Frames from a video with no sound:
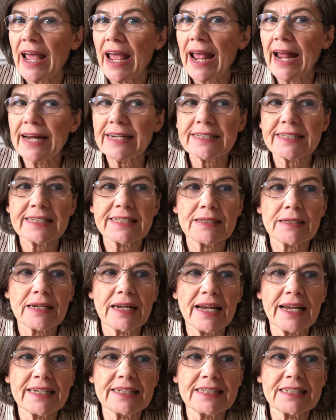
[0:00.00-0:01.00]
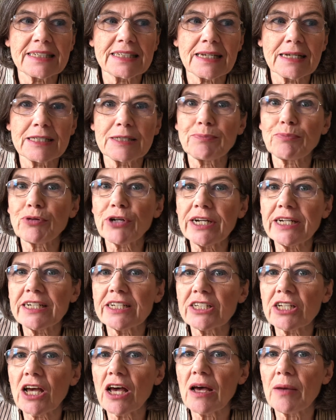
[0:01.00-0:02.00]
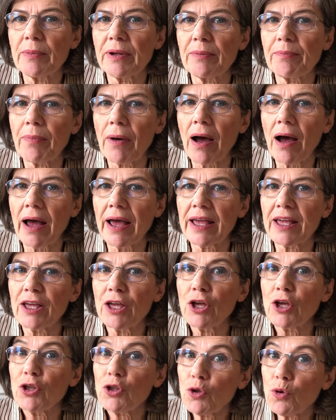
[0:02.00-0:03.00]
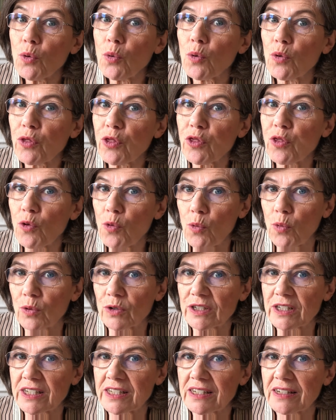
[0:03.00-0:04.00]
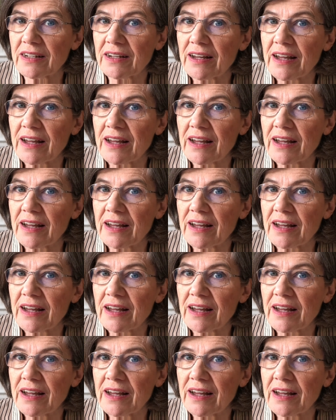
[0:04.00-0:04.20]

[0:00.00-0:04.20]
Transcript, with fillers: It's it's it's predetermined by your thoughts.